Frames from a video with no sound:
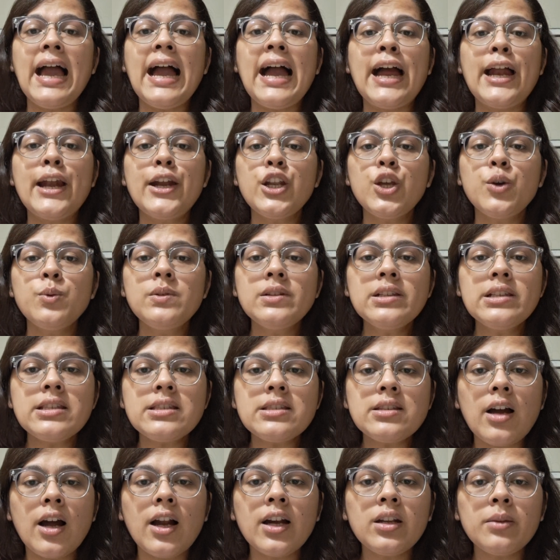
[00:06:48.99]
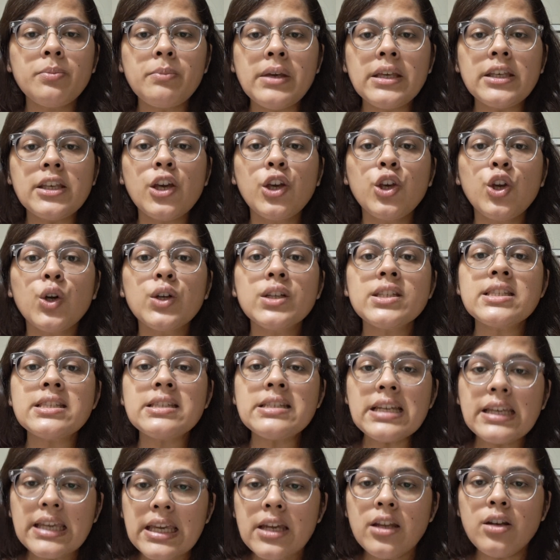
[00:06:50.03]
and you will start making your
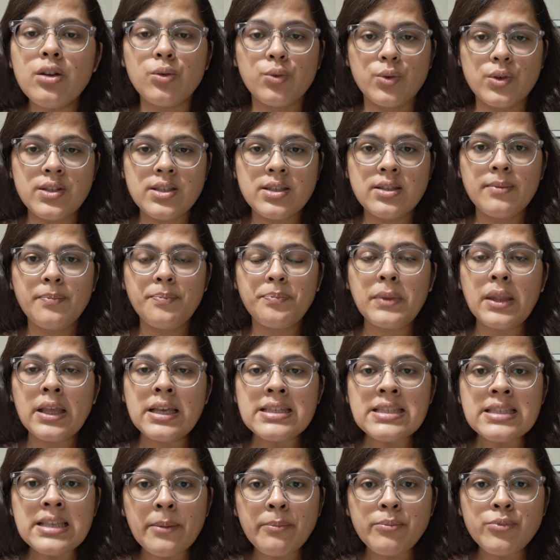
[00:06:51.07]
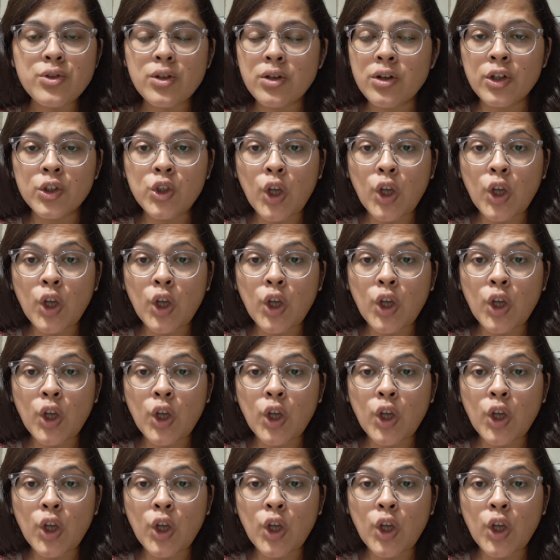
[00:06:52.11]
sticky notes sub uh,